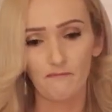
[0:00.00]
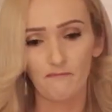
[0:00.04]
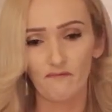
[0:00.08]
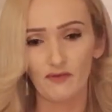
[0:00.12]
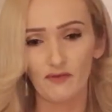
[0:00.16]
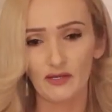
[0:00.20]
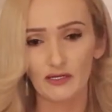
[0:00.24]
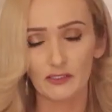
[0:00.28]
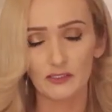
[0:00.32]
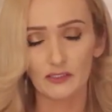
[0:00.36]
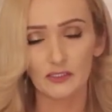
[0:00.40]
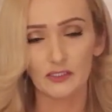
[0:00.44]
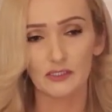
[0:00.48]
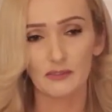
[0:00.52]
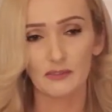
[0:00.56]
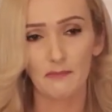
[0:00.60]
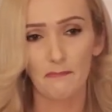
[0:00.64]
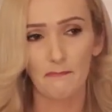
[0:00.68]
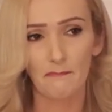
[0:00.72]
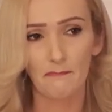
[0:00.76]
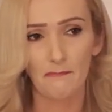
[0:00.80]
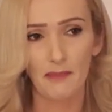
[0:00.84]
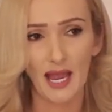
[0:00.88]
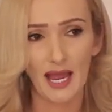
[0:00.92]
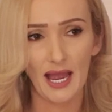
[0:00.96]
fierce,
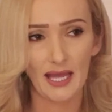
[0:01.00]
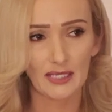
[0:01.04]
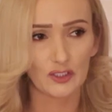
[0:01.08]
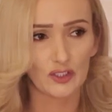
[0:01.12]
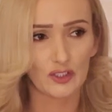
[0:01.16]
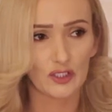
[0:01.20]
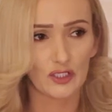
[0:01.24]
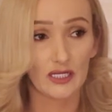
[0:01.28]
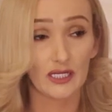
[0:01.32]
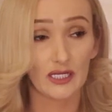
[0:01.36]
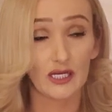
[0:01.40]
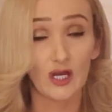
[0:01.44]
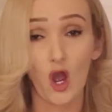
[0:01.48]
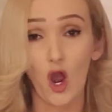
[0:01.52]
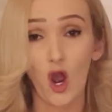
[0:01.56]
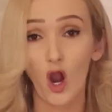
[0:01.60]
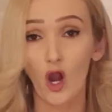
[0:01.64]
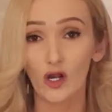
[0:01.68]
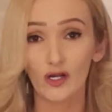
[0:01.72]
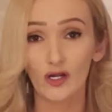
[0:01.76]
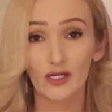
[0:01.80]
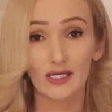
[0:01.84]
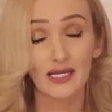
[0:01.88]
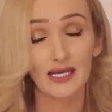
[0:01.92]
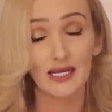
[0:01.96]
passionate
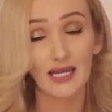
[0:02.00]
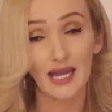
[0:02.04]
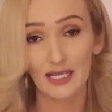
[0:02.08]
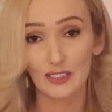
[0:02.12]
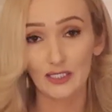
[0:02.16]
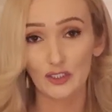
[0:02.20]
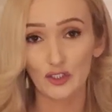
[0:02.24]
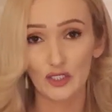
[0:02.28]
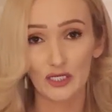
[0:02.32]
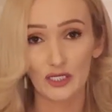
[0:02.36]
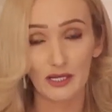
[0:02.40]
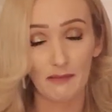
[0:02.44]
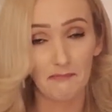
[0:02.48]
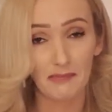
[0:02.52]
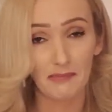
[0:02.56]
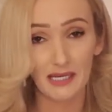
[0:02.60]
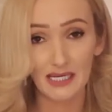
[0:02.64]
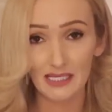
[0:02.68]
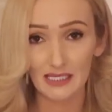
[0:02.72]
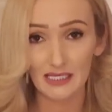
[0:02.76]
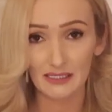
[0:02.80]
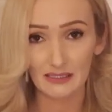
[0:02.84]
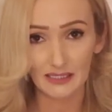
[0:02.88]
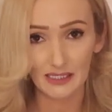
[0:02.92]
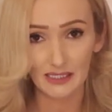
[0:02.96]
heart connection
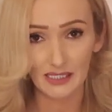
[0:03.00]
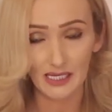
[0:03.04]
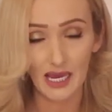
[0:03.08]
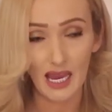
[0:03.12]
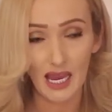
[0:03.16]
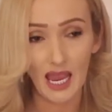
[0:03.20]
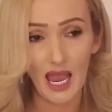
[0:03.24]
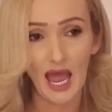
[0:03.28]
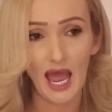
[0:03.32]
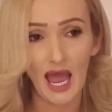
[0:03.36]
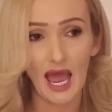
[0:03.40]
immediately,